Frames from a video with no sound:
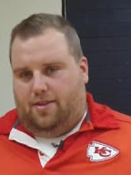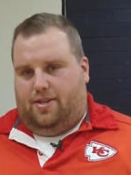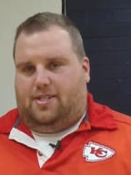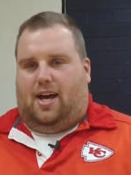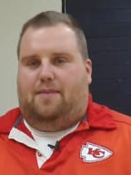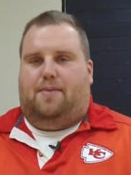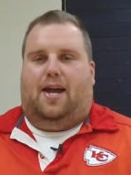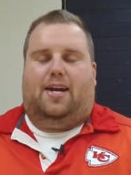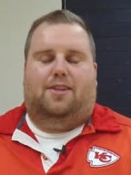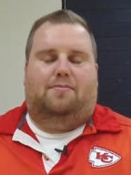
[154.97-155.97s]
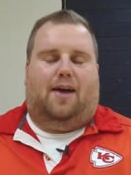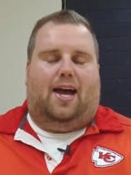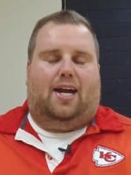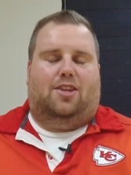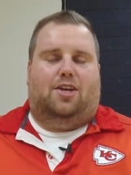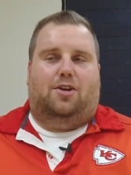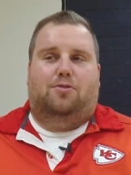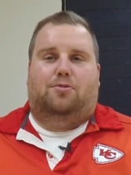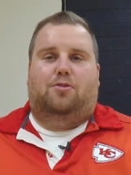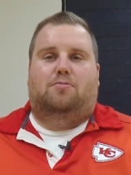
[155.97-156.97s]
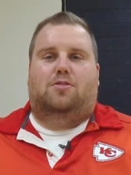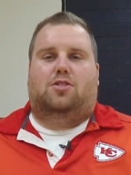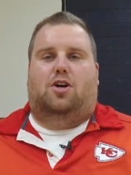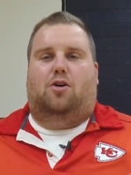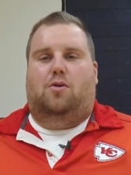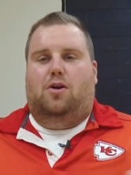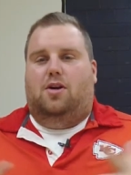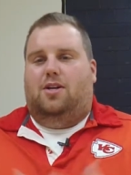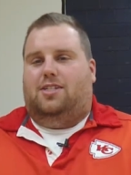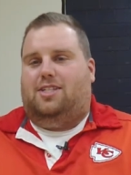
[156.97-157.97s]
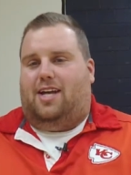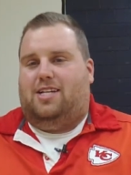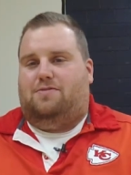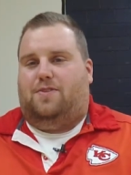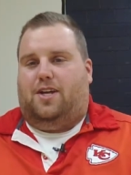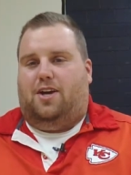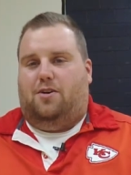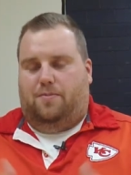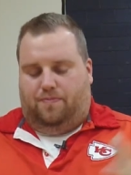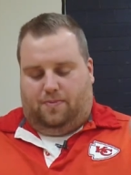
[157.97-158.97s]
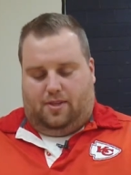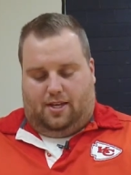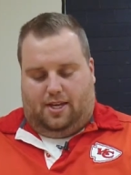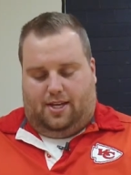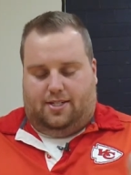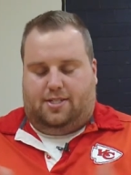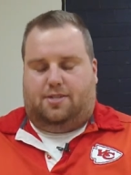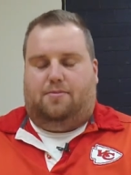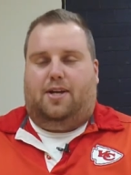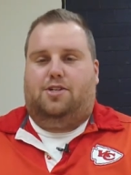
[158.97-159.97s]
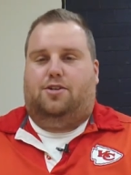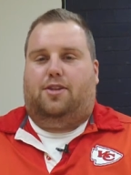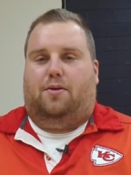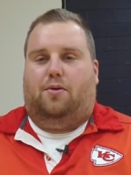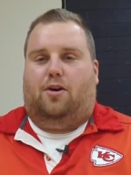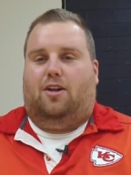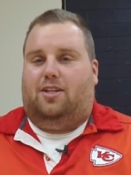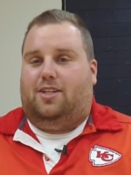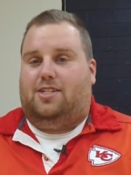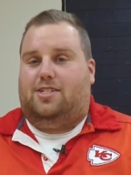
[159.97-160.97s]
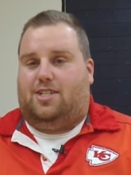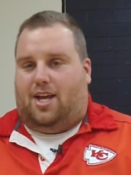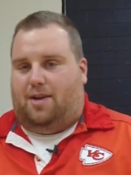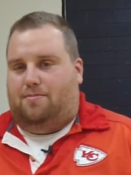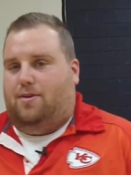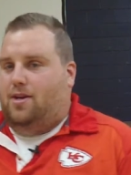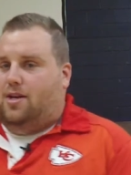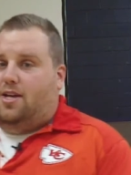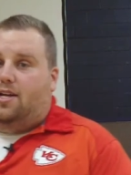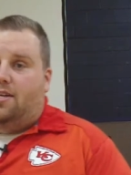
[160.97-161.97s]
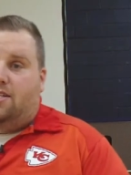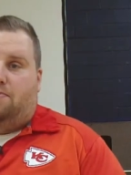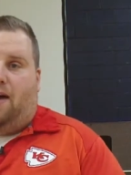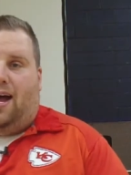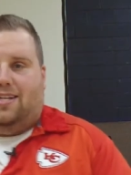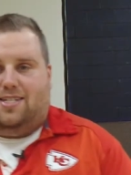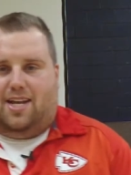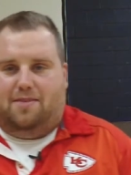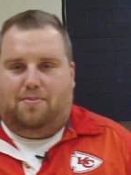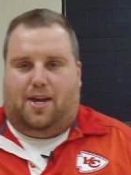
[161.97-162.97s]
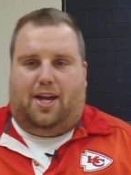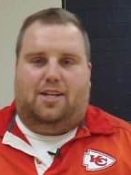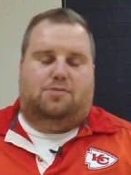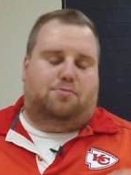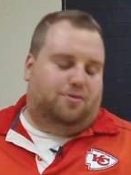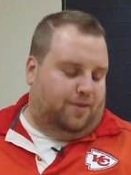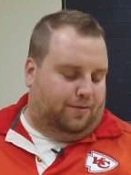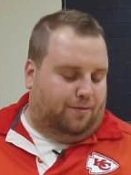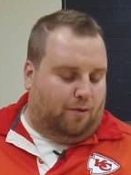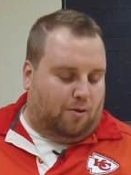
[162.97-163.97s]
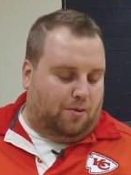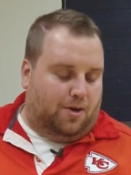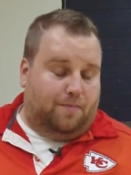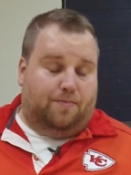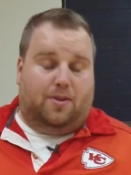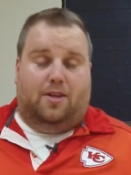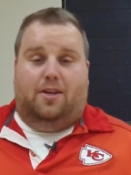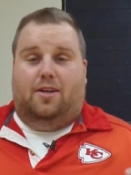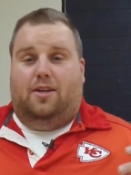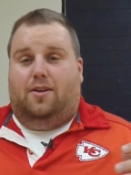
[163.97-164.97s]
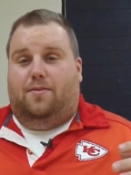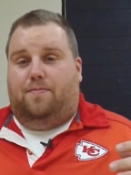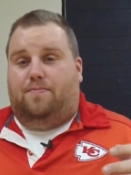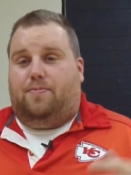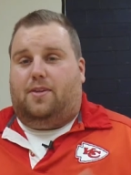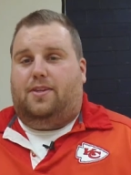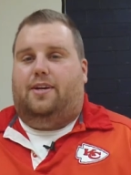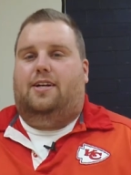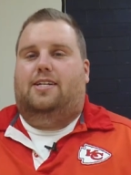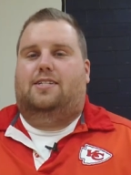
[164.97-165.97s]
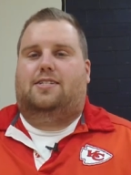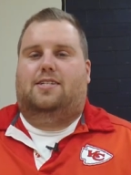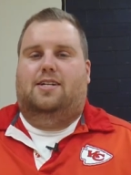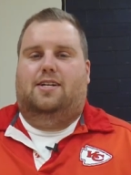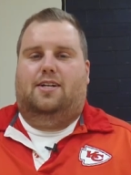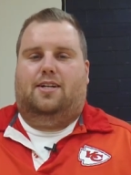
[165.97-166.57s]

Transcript: the time back in the back in the youth room. So today's video is to make sure that we're all on the same spot, same page moving forward. There is